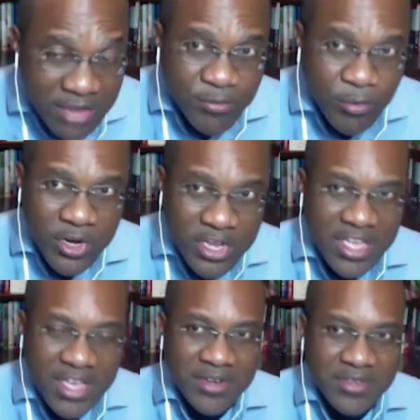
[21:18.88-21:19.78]
40
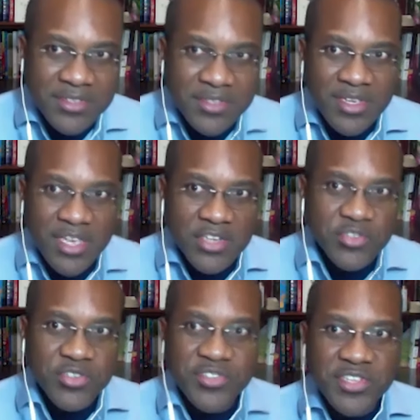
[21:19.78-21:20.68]
years.
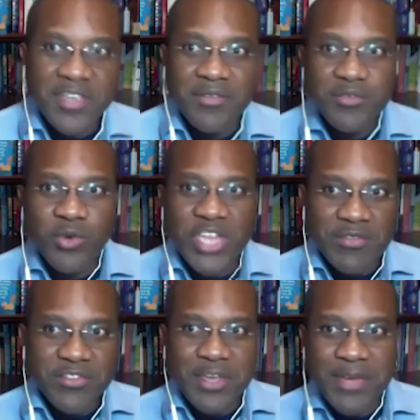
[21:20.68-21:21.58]
Interesting. So, what do you
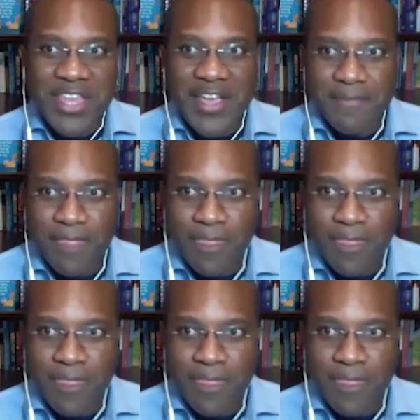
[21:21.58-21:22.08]
have to say about that?